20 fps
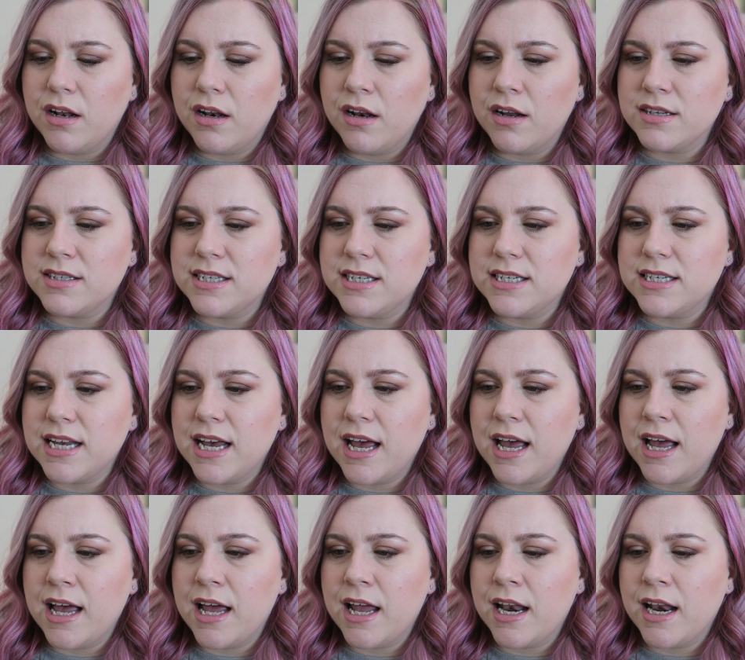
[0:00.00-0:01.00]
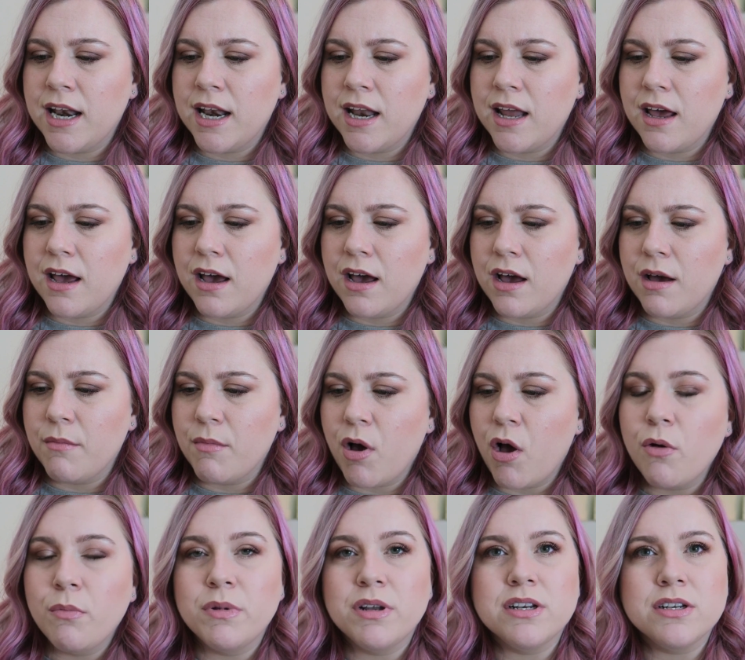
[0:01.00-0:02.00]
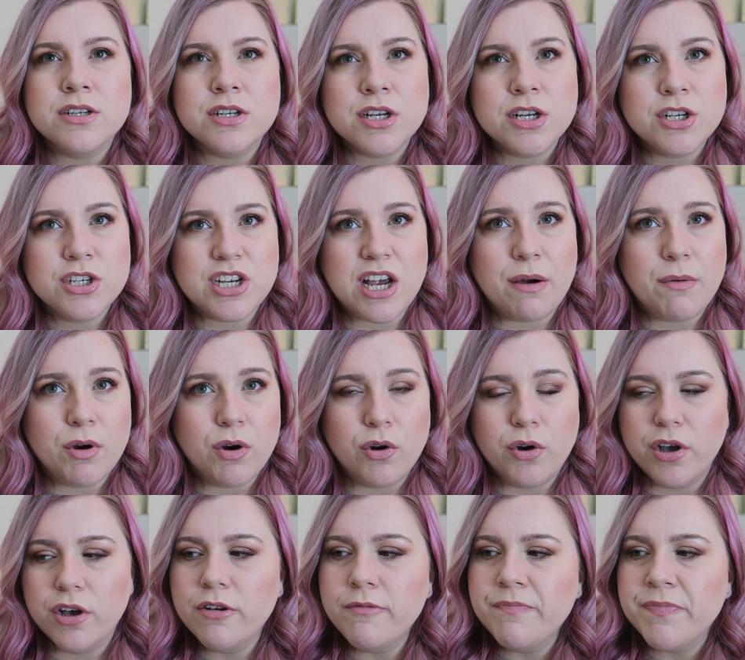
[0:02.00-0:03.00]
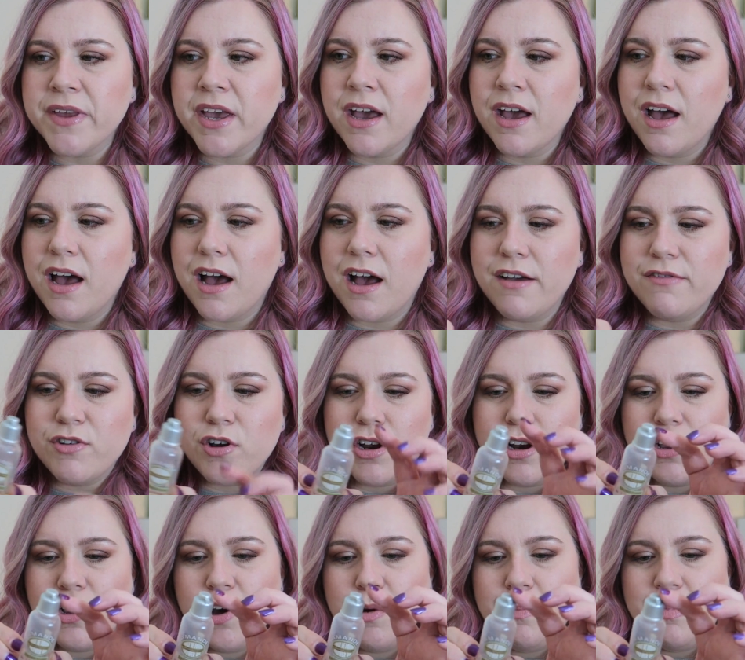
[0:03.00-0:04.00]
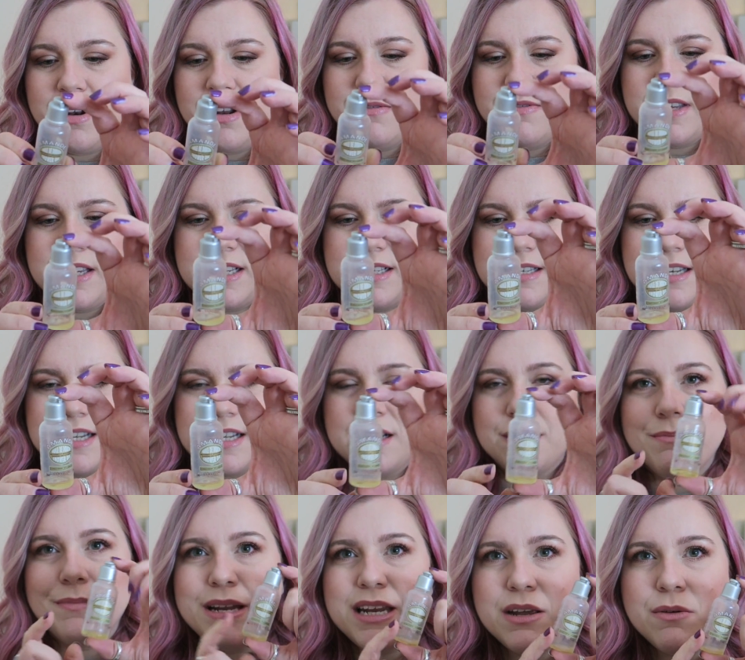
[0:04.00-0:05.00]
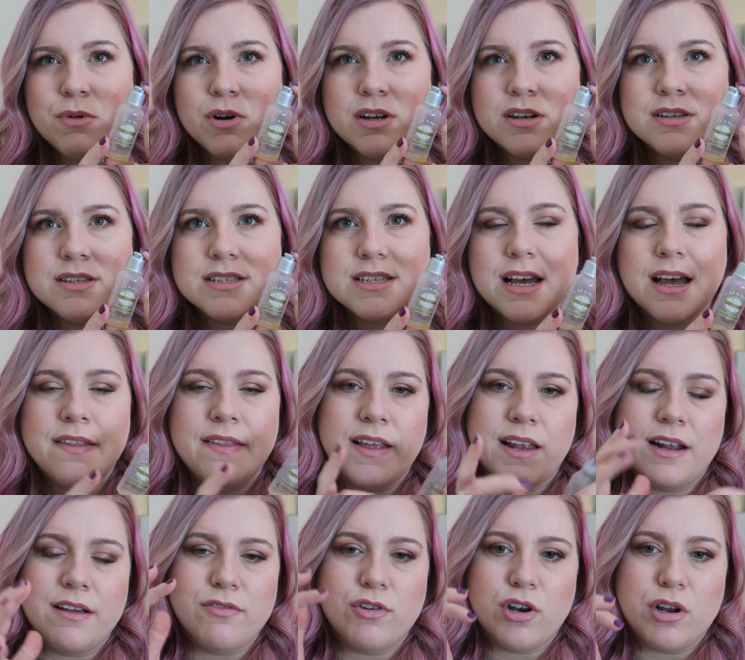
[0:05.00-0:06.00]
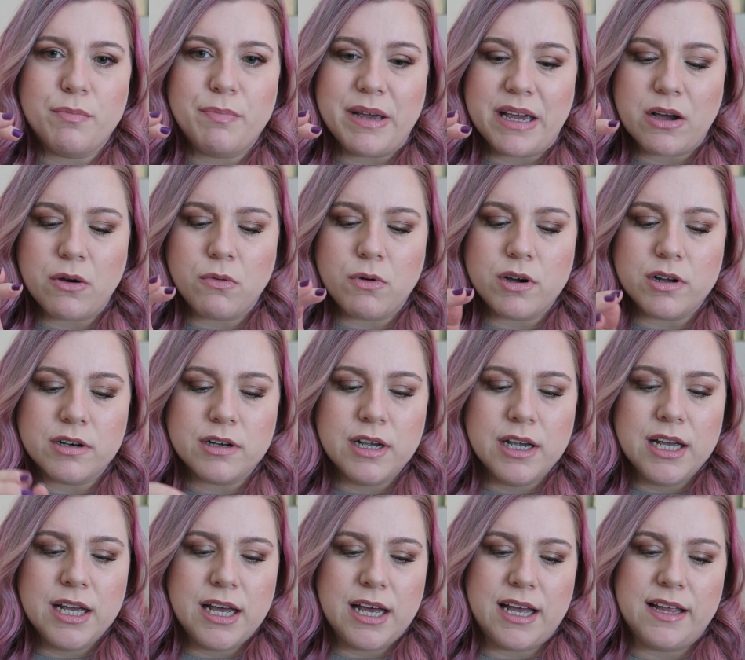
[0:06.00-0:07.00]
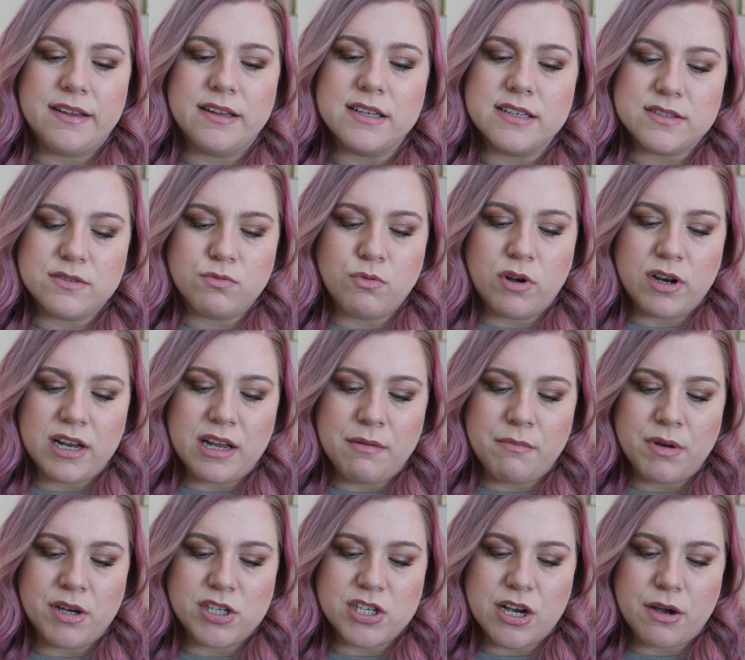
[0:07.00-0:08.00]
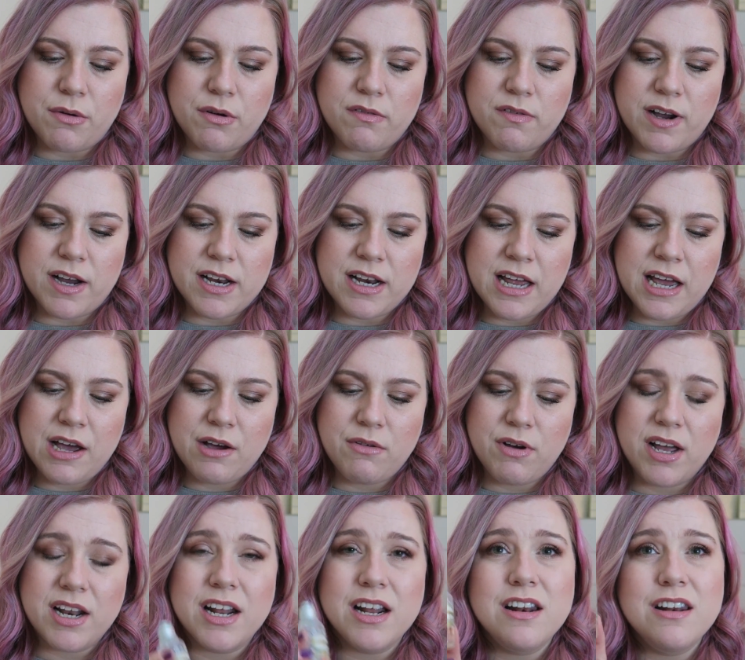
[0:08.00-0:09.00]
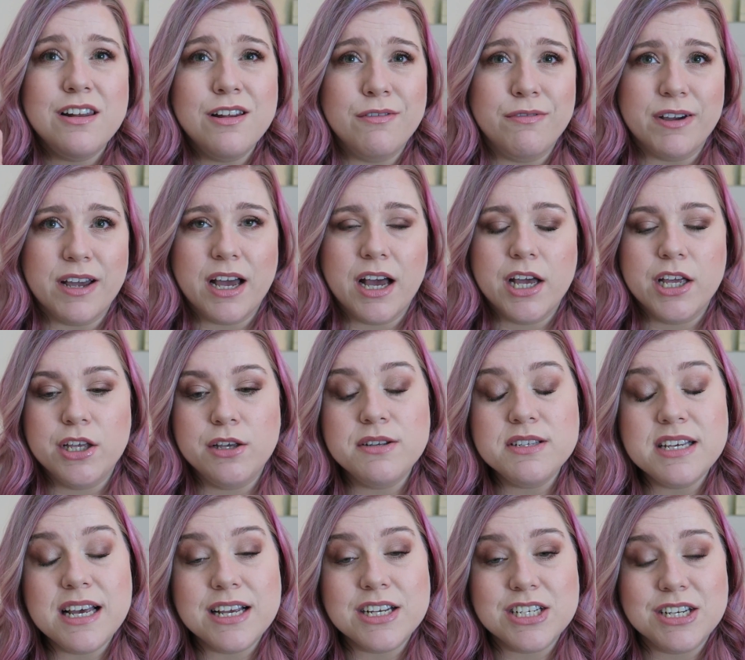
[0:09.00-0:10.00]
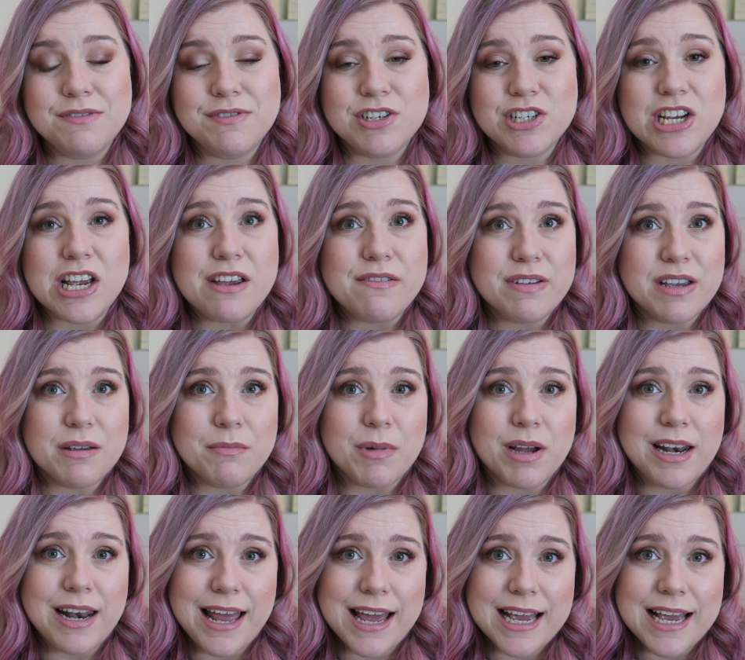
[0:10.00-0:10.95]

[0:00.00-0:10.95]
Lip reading: L'Occitane almond shower oil. I've got a couple of these little mini ones, and then I've got a bigger one, and there's one in my shower right now, and I love it. I use it actually for shaving my